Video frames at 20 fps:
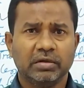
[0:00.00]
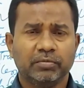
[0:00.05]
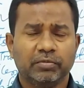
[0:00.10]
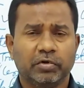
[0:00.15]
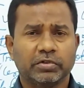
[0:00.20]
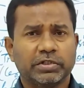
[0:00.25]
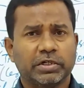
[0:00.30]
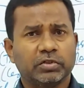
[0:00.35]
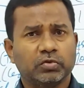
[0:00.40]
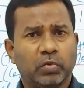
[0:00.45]

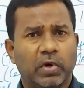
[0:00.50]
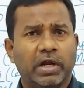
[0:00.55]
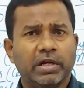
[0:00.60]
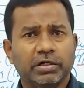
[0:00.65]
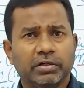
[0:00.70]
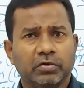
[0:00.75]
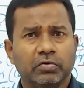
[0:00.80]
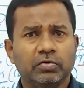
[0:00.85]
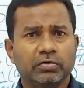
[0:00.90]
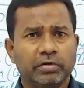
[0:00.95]
Process
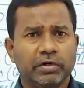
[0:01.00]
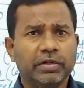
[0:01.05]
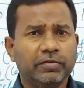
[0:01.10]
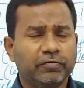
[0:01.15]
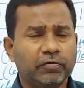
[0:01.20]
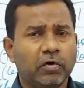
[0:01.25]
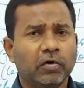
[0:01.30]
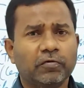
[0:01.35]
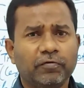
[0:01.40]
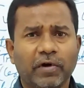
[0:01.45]
1, 2,
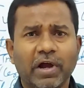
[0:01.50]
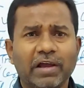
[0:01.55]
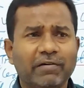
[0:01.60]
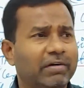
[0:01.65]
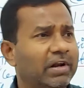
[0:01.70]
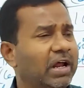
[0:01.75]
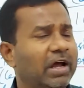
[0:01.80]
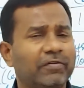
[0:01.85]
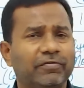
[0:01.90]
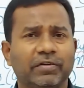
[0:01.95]
3, 4, 5,
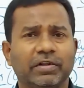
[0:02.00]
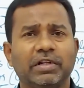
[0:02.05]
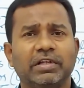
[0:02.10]
and after